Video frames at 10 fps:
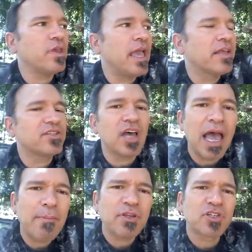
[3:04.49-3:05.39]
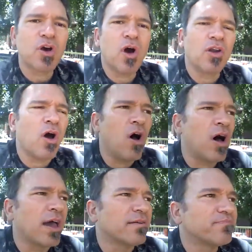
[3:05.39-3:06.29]
as time has gone
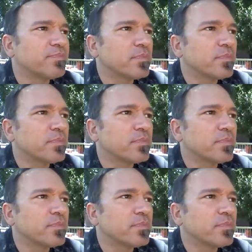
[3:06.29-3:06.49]
on,